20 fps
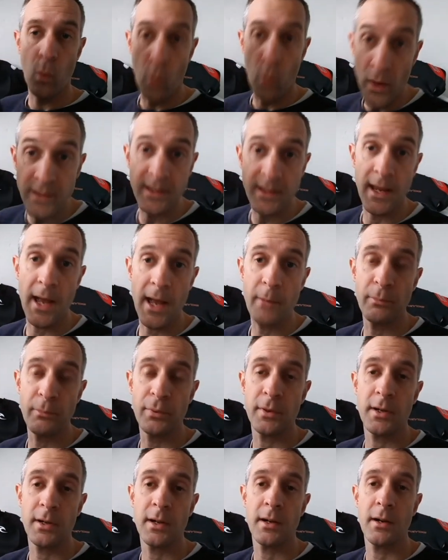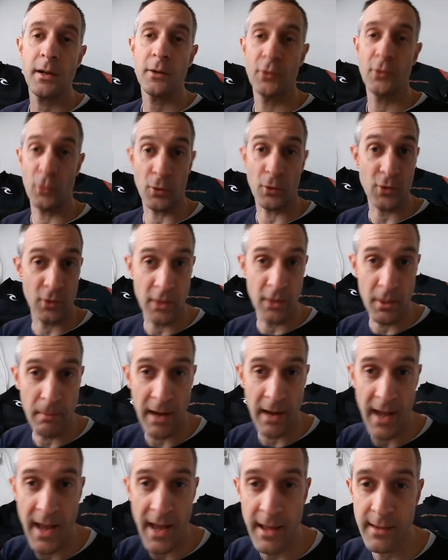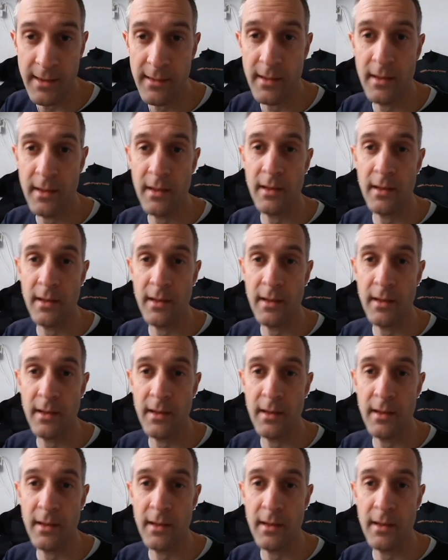with cap to also keep my head